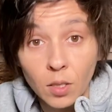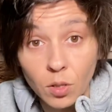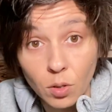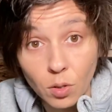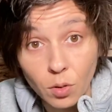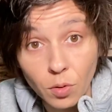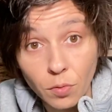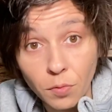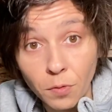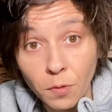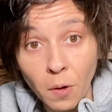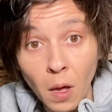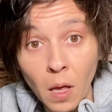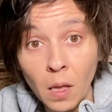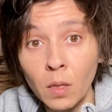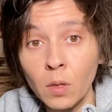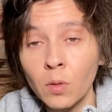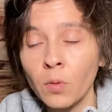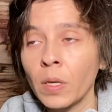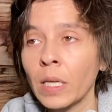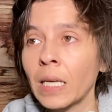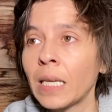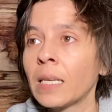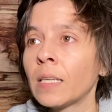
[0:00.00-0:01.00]
You're
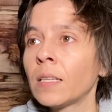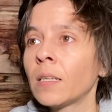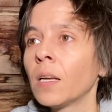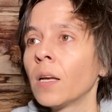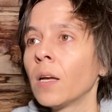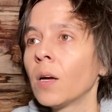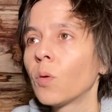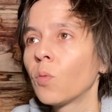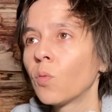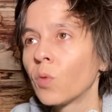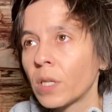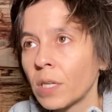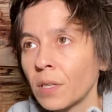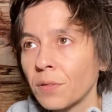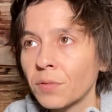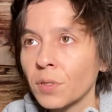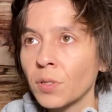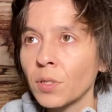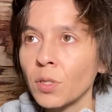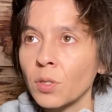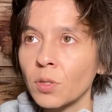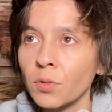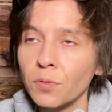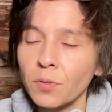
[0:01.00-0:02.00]
following it. Whenever
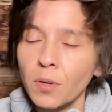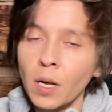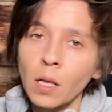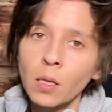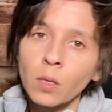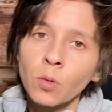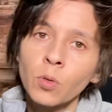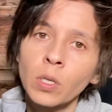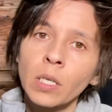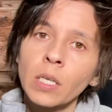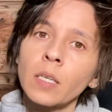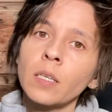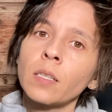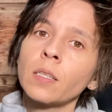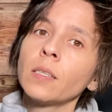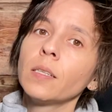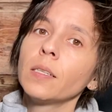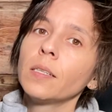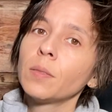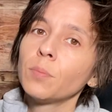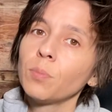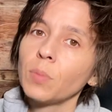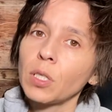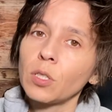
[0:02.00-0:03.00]
you're following it,
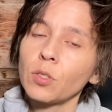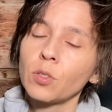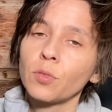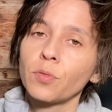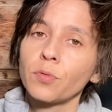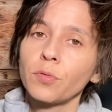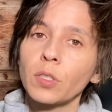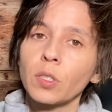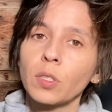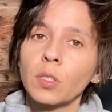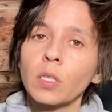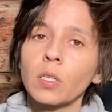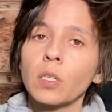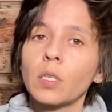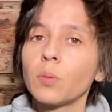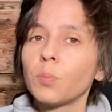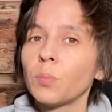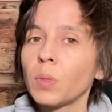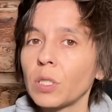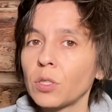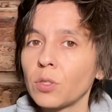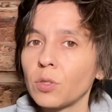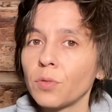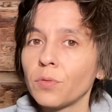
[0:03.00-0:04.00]
it makes you feel good. It
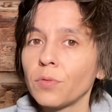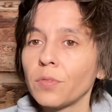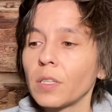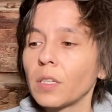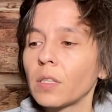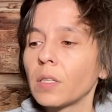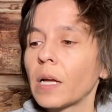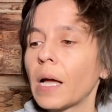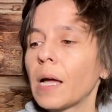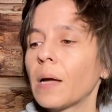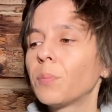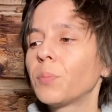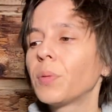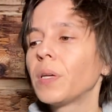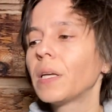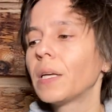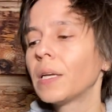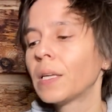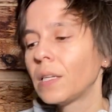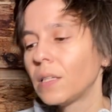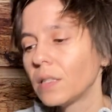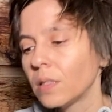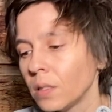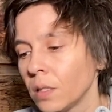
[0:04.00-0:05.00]
makes you feel happy,
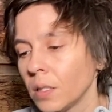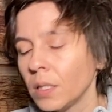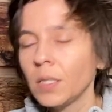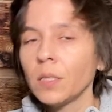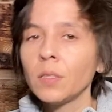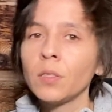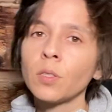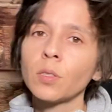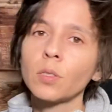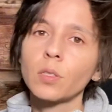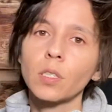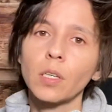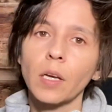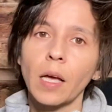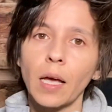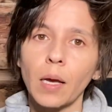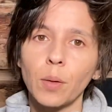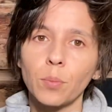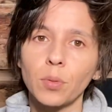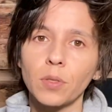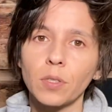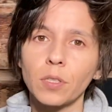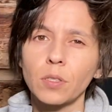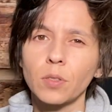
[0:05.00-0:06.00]
and it leads you to
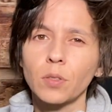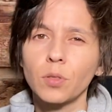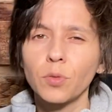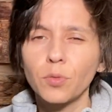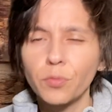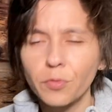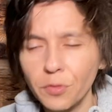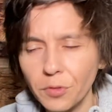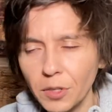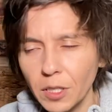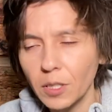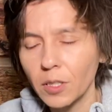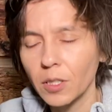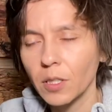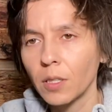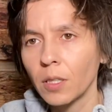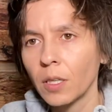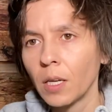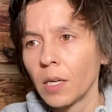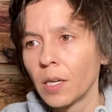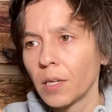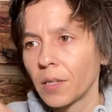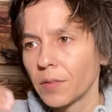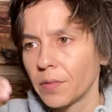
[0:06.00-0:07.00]
happiness. You feel
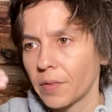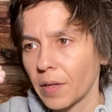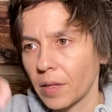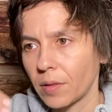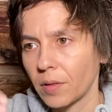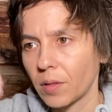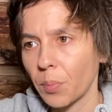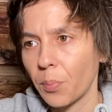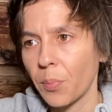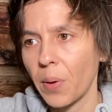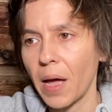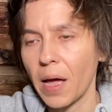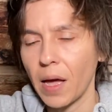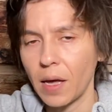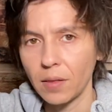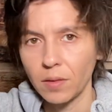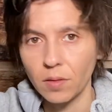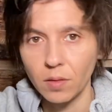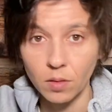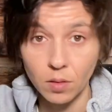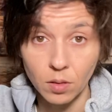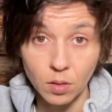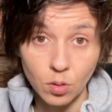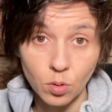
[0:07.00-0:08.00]
that the
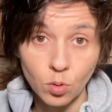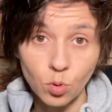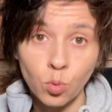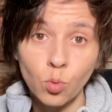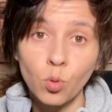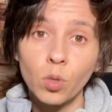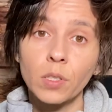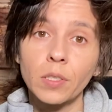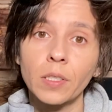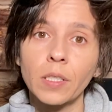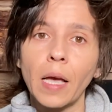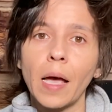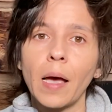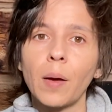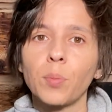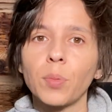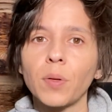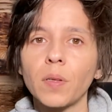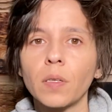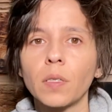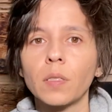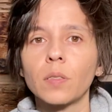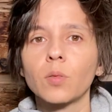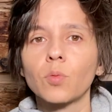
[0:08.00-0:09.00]
path is towards
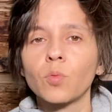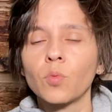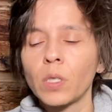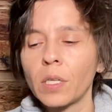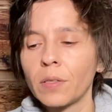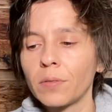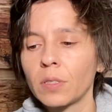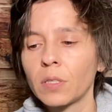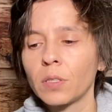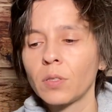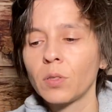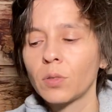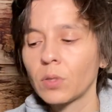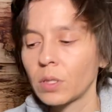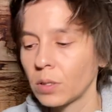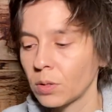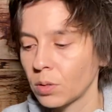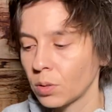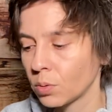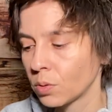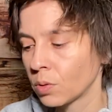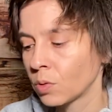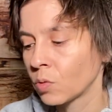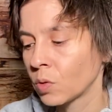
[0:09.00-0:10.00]
happiness whenever you're in
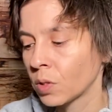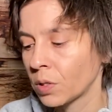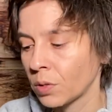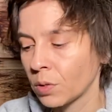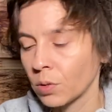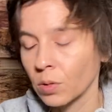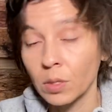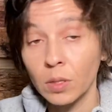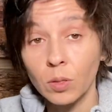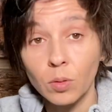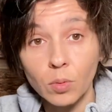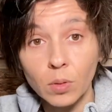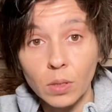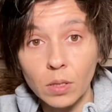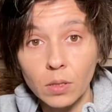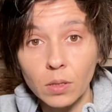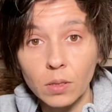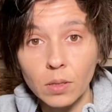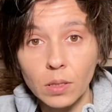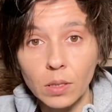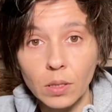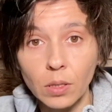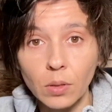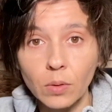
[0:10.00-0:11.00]
tune with your
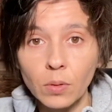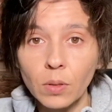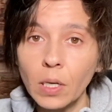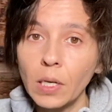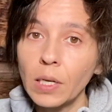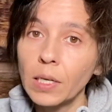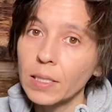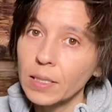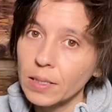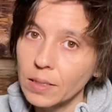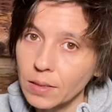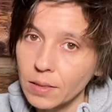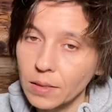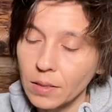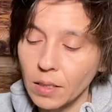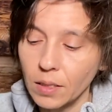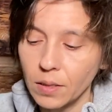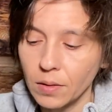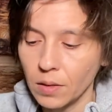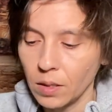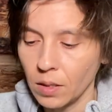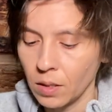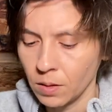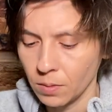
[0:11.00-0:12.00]
intuition. So stay
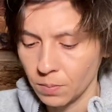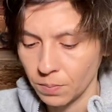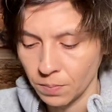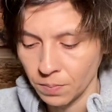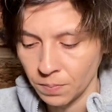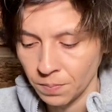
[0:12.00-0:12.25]
there.